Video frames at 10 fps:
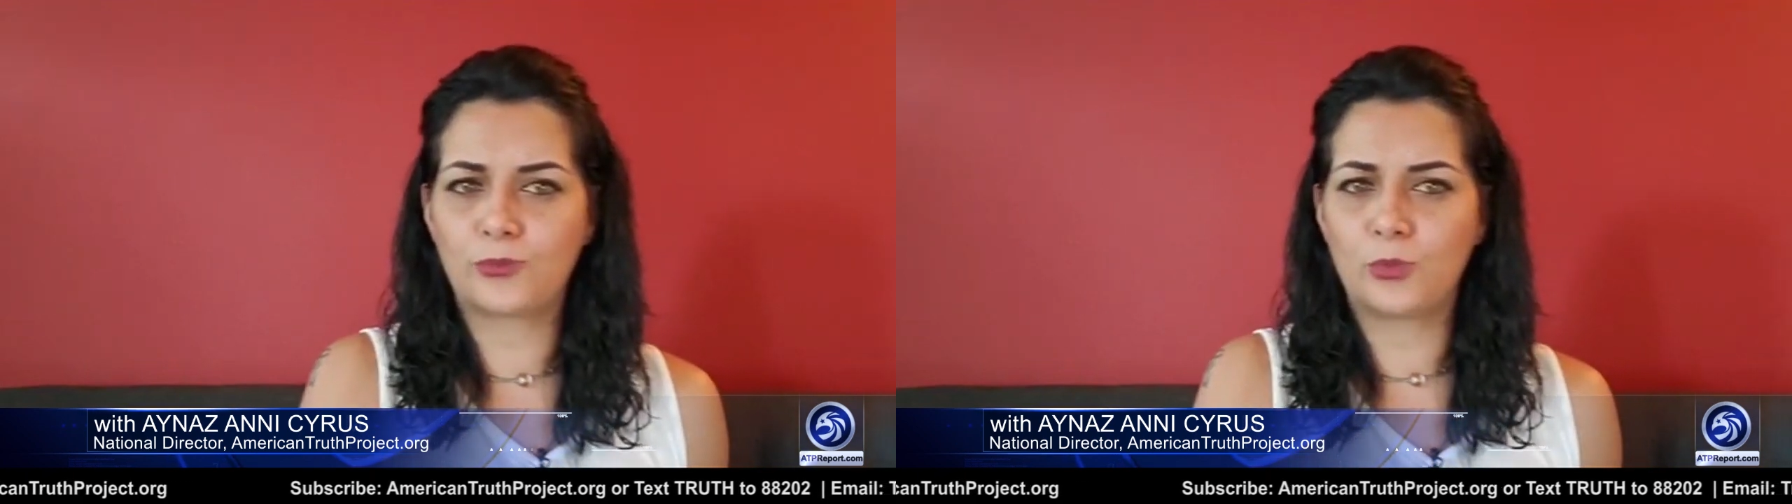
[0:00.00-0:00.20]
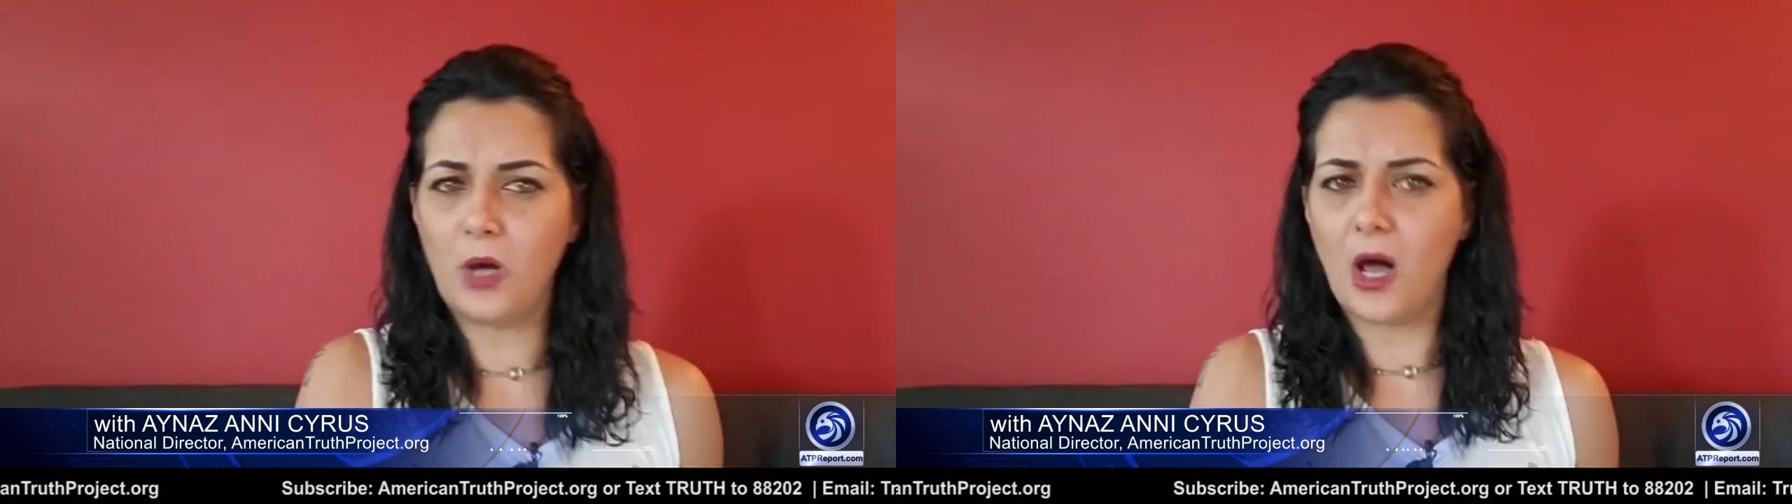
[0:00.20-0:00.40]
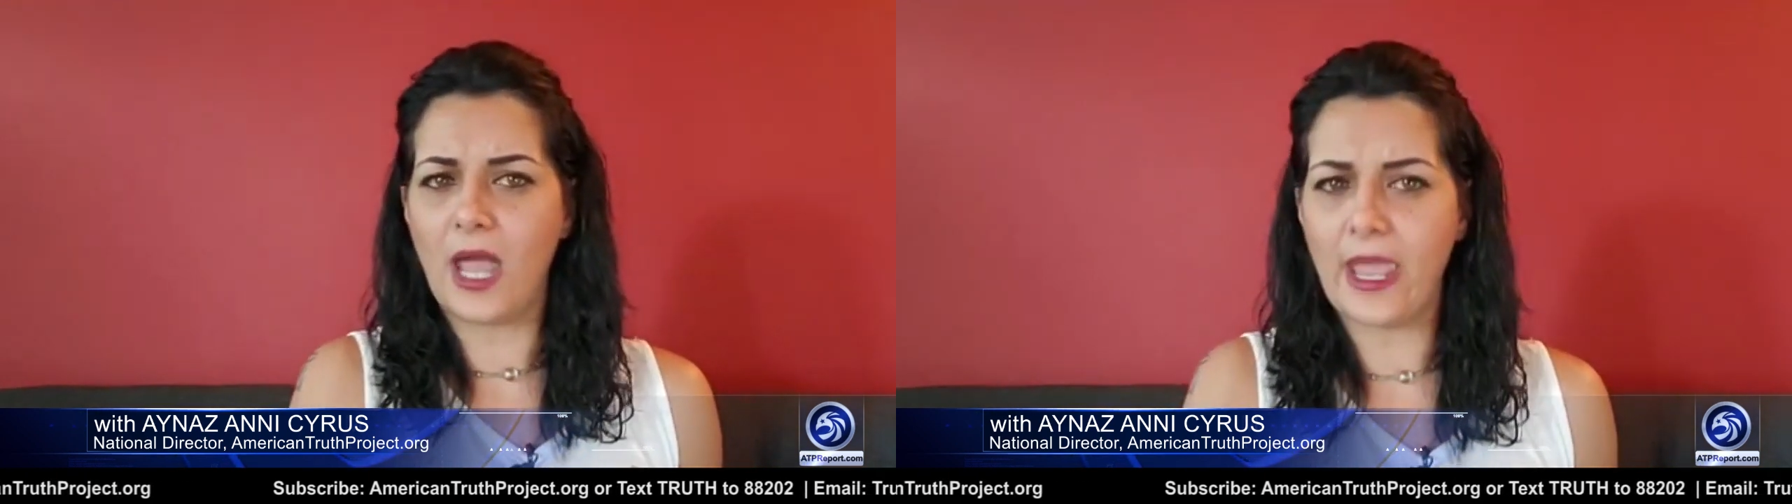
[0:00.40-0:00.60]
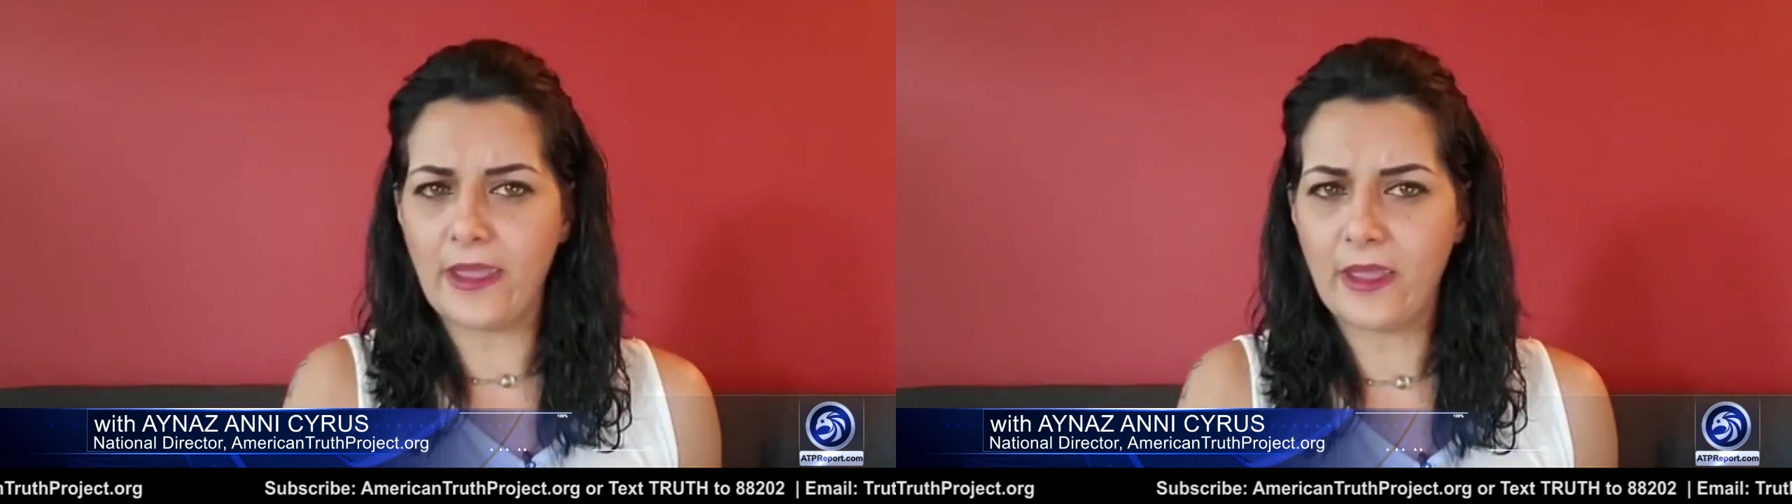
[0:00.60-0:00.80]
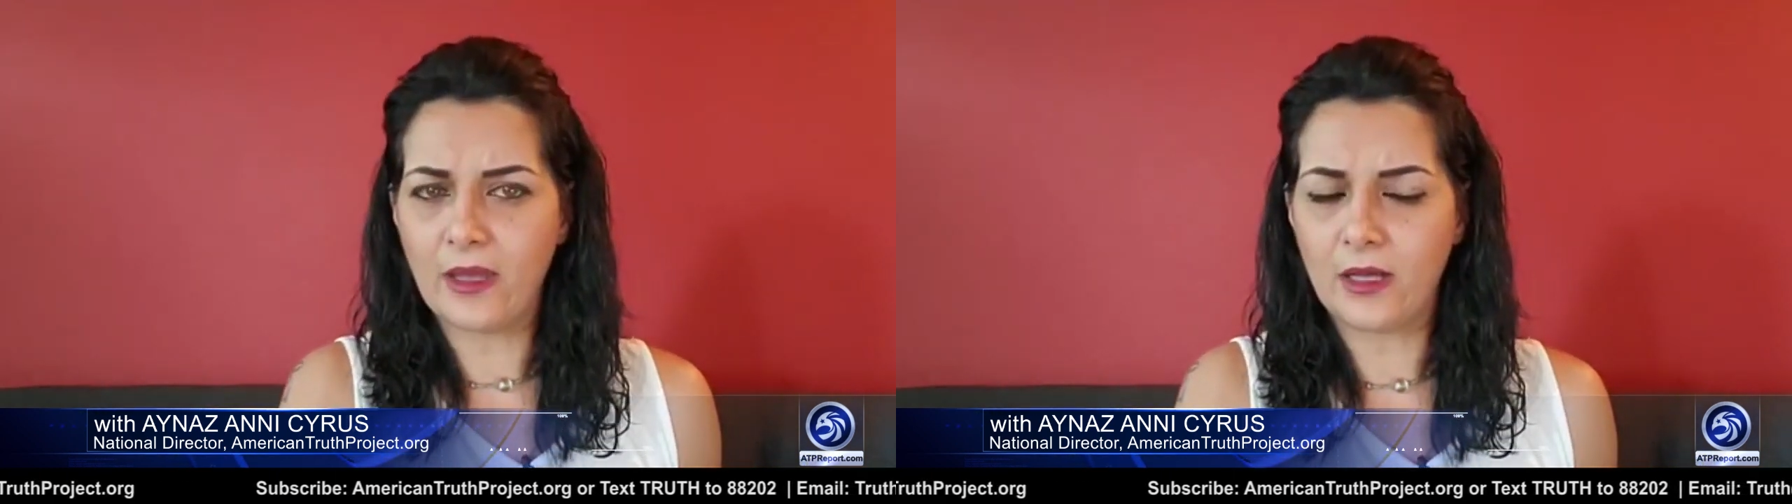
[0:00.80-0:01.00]

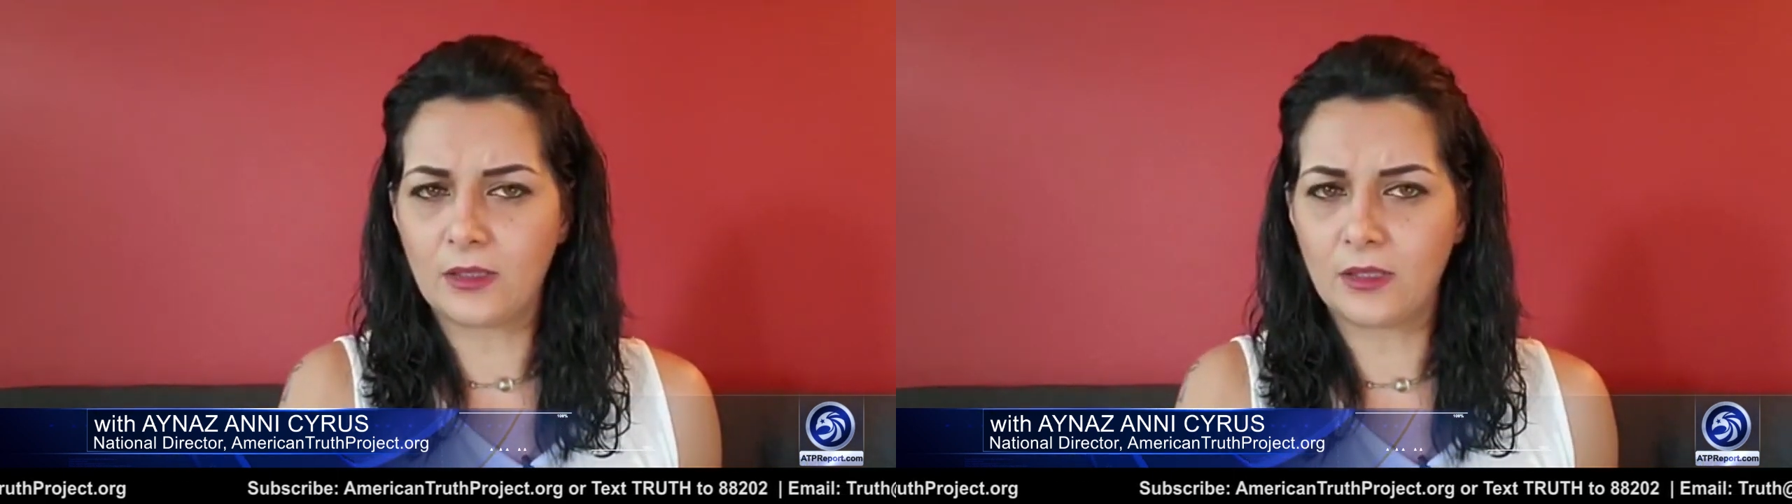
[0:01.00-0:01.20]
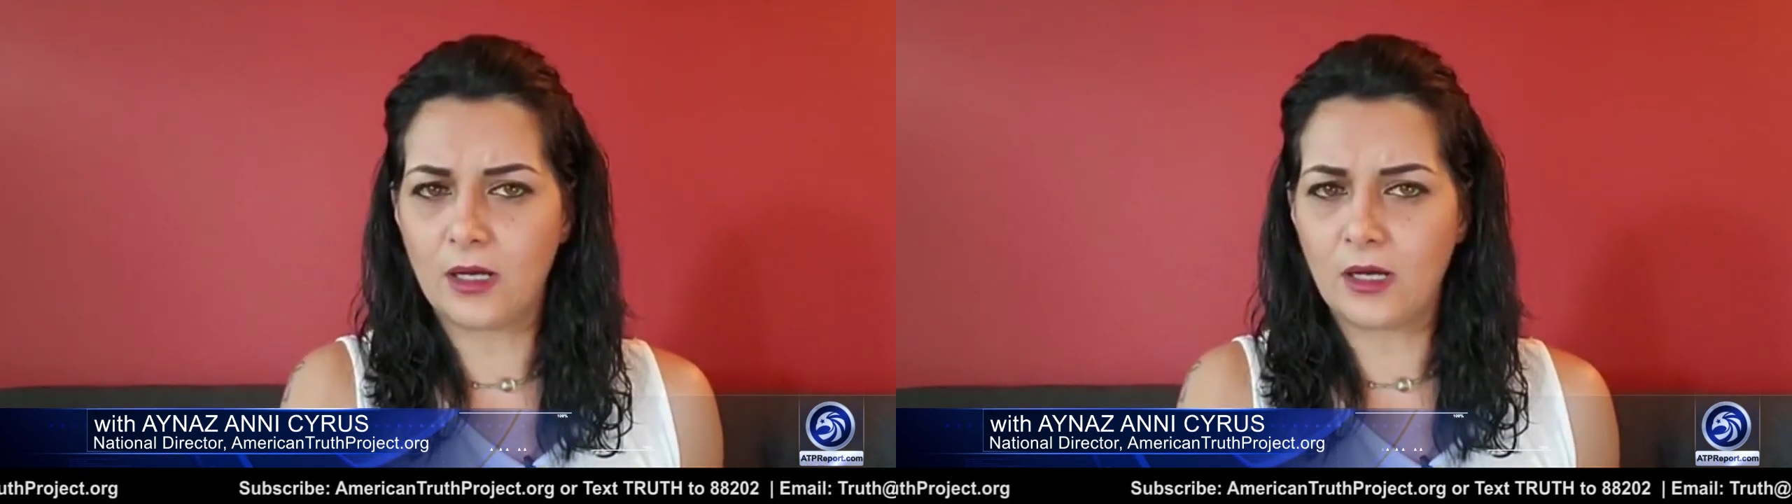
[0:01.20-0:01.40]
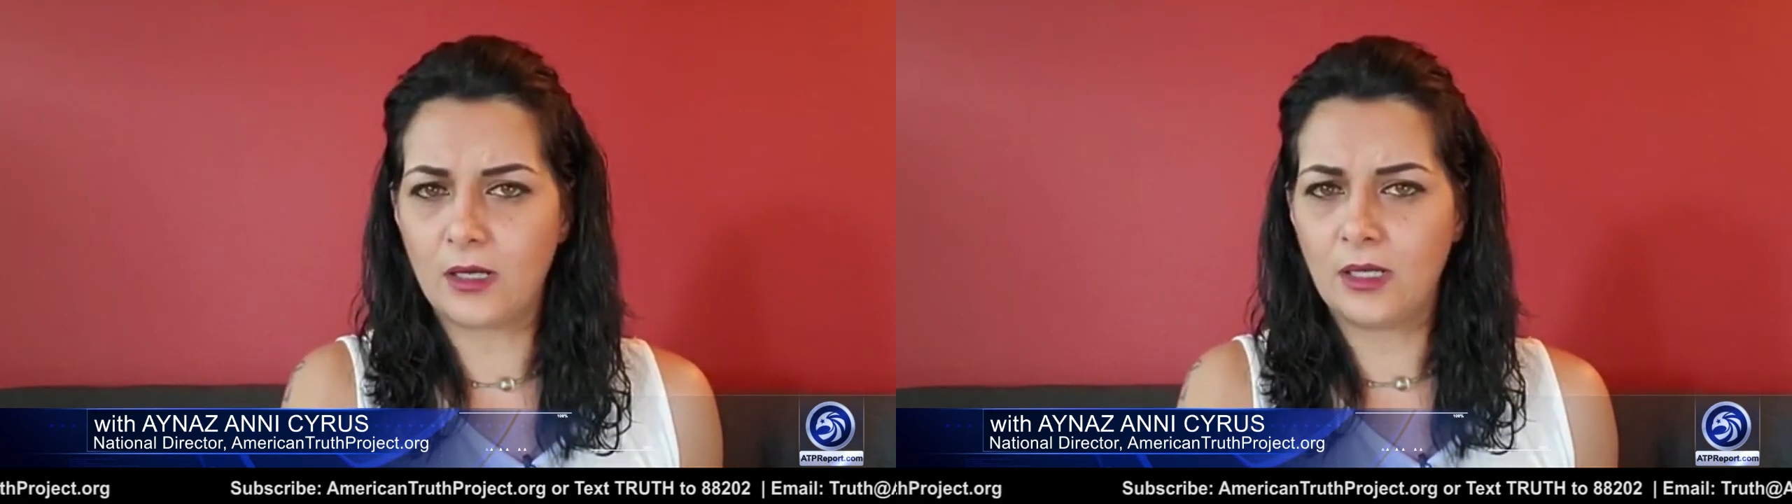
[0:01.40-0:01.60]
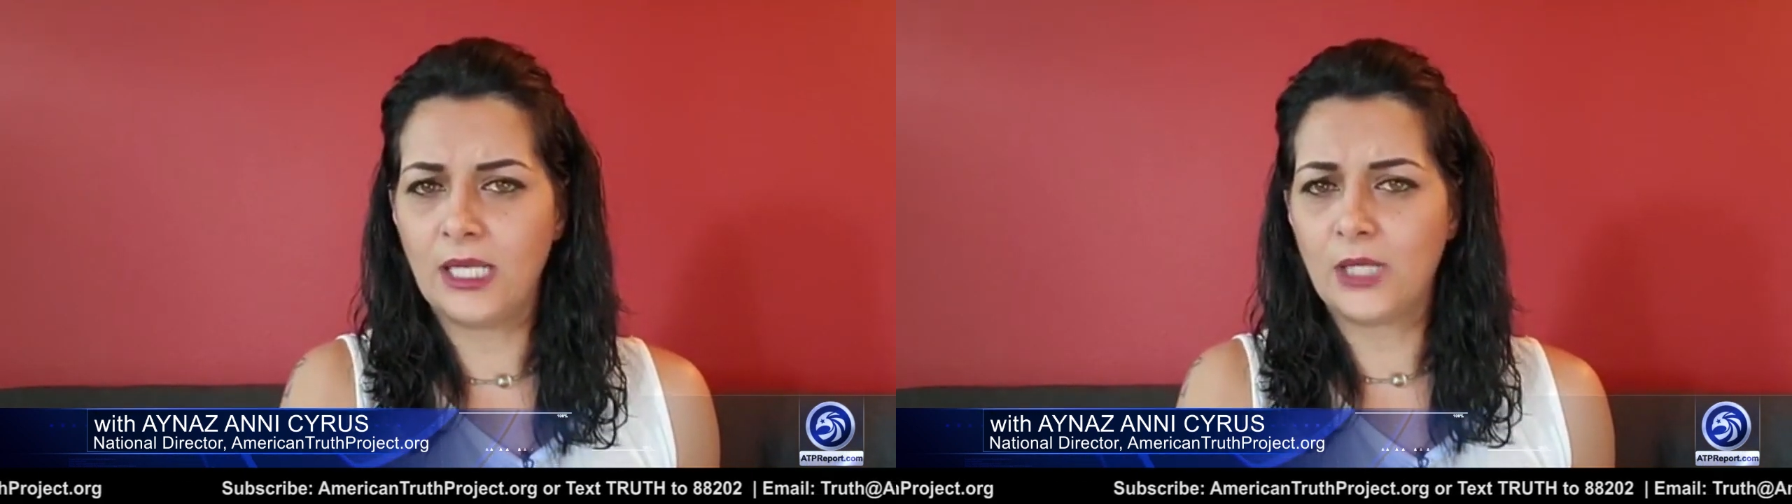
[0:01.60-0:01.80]
why Allah